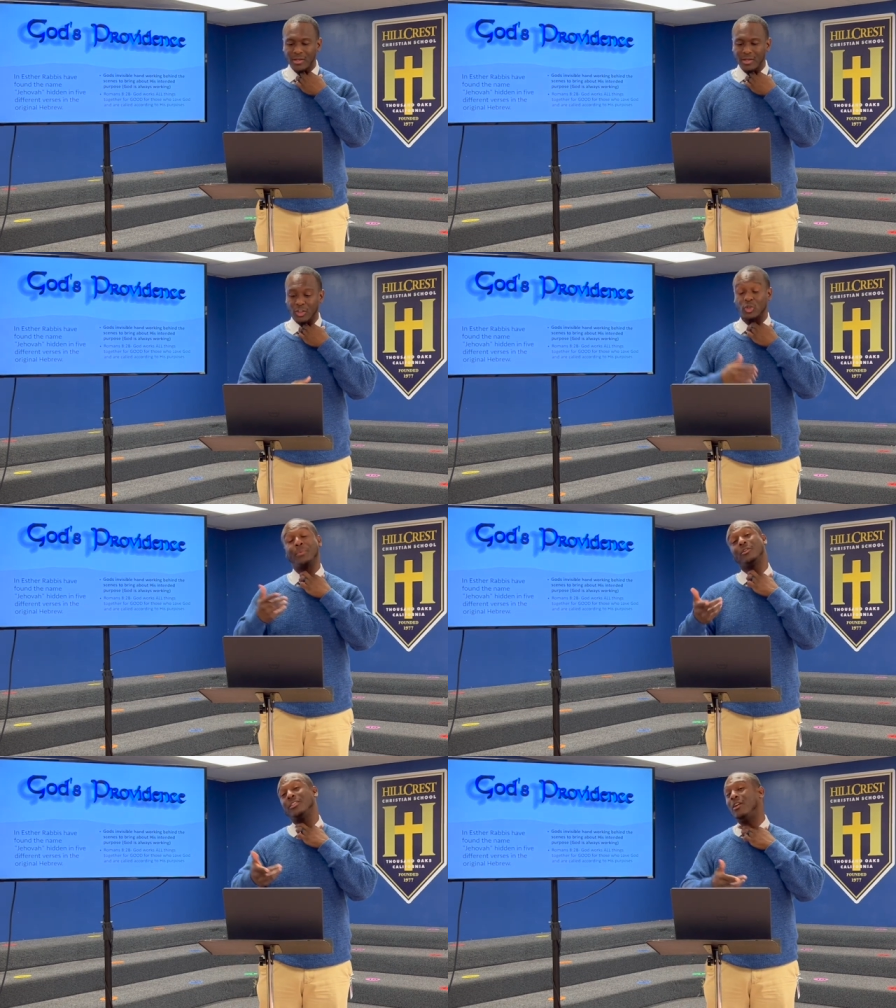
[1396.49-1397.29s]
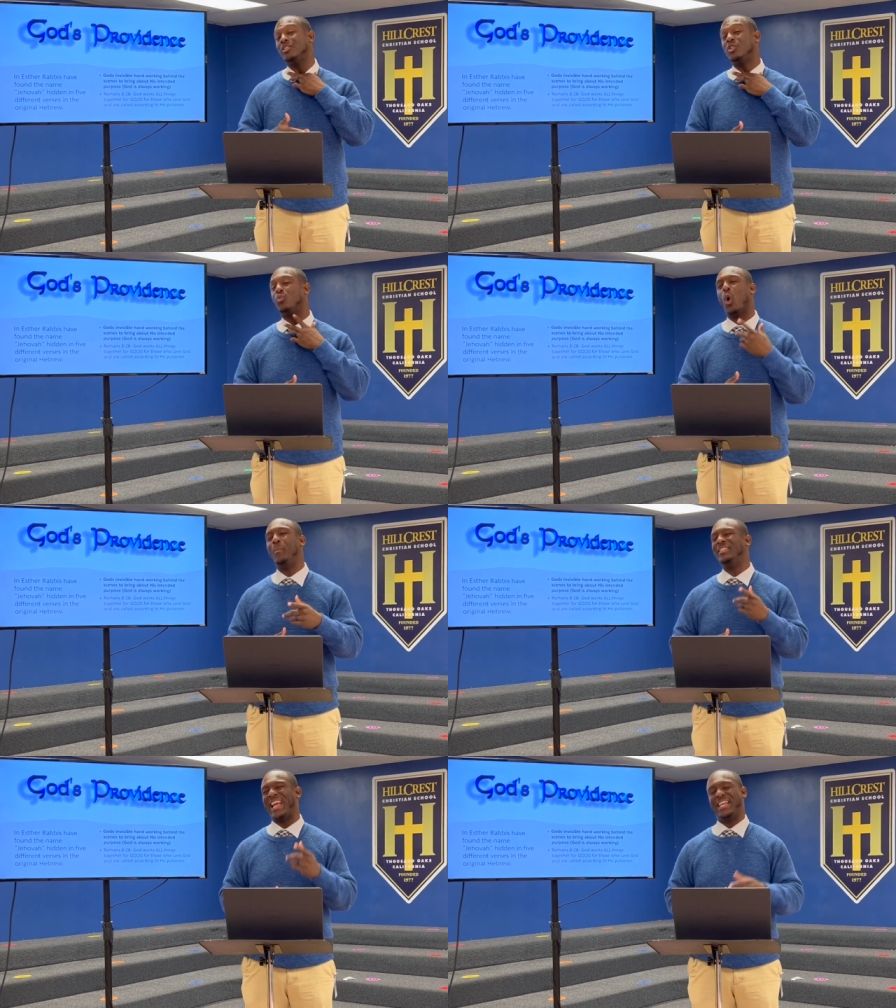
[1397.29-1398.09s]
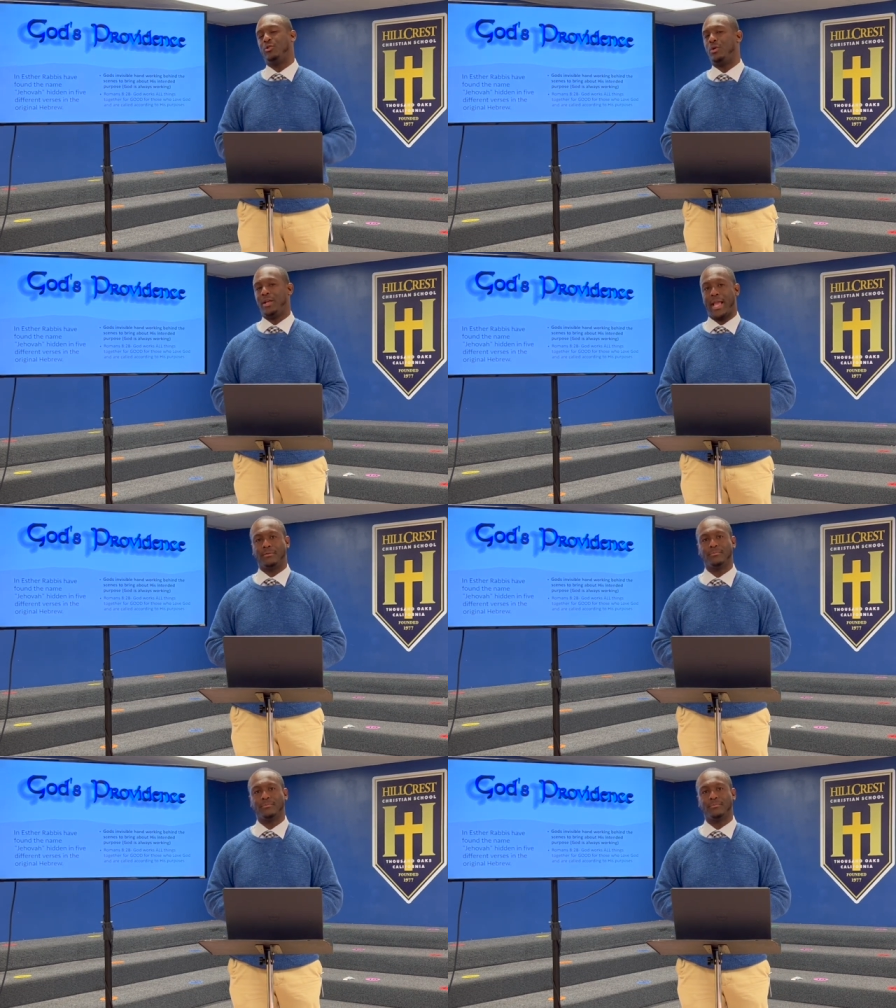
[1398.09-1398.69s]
The scripture tells us in Romans 8:28.